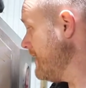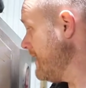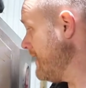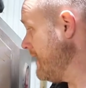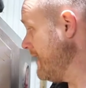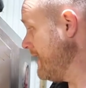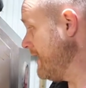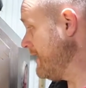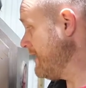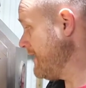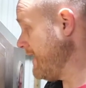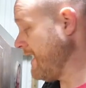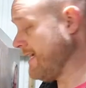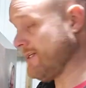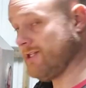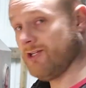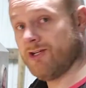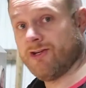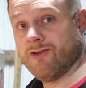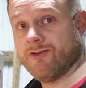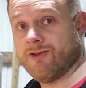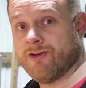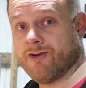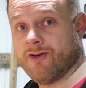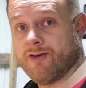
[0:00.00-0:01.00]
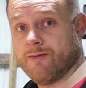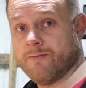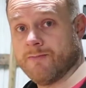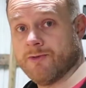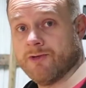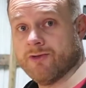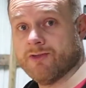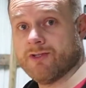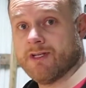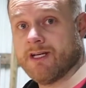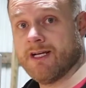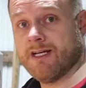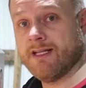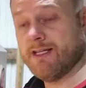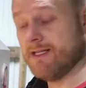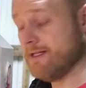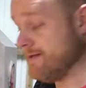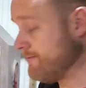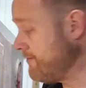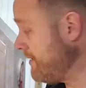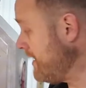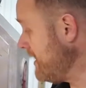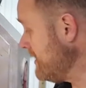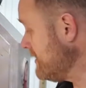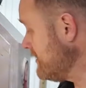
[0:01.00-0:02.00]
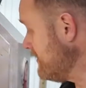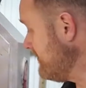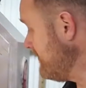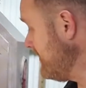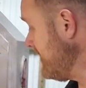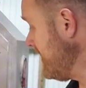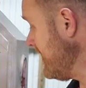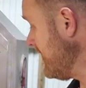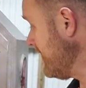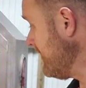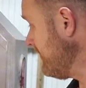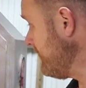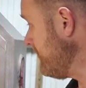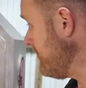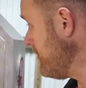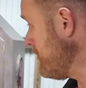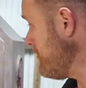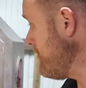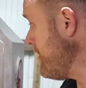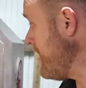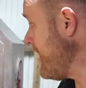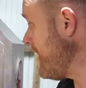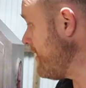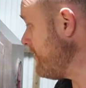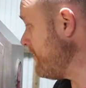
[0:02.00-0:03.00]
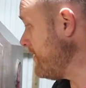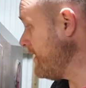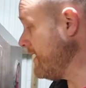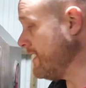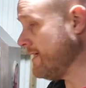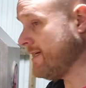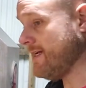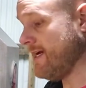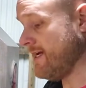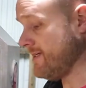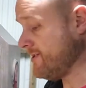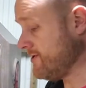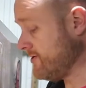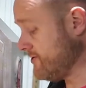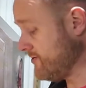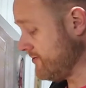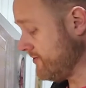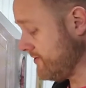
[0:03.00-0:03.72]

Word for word: and attach it to the terminals, and then the positive and negative from your battery and attach it